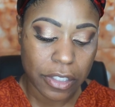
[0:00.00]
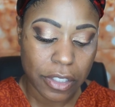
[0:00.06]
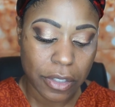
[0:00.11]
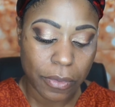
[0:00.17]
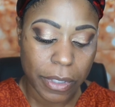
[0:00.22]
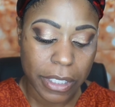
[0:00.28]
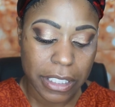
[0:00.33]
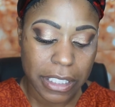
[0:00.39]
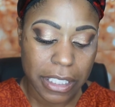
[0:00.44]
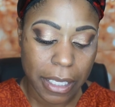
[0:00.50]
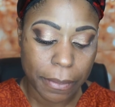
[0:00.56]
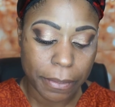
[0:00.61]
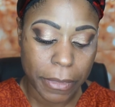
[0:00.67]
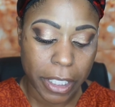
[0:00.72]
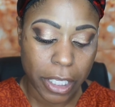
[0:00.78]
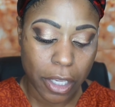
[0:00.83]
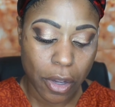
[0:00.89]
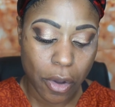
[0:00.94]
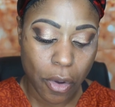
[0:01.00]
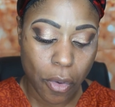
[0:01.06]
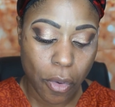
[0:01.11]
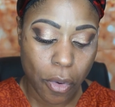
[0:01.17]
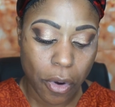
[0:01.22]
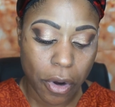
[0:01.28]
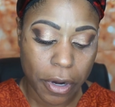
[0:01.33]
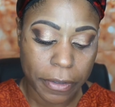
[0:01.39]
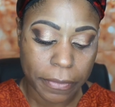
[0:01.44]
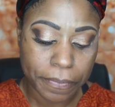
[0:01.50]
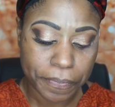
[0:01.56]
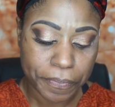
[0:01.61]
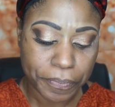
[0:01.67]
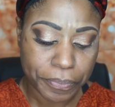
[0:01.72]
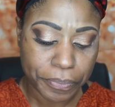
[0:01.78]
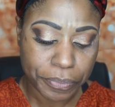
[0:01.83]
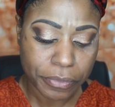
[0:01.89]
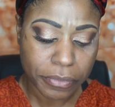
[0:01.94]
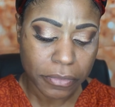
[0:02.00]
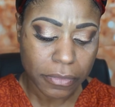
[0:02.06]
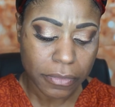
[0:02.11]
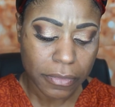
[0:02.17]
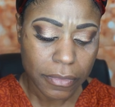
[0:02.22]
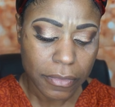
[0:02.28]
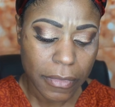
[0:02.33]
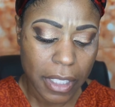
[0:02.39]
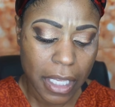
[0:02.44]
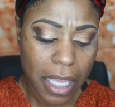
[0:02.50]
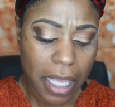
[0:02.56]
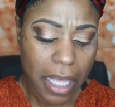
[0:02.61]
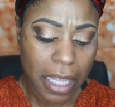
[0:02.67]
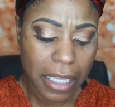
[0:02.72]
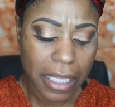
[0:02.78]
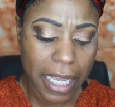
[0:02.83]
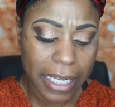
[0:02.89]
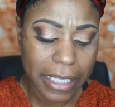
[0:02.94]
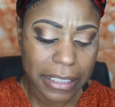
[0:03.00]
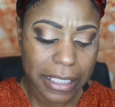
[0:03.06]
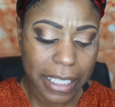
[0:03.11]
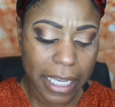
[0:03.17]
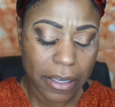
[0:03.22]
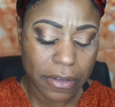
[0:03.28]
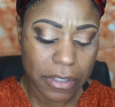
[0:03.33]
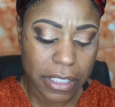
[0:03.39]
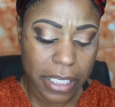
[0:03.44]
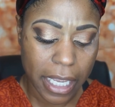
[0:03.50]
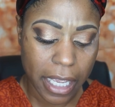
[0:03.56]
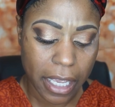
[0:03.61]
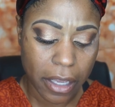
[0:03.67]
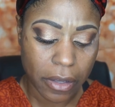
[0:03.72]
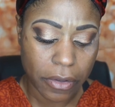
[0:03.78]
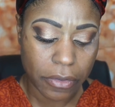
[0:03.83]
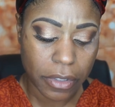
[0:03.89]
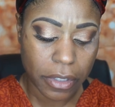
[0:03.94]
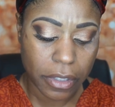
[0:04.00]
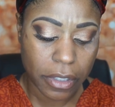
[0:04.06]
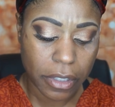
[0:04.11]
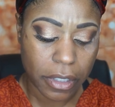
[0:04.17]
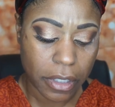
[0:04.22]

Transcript: doing something or like downtown,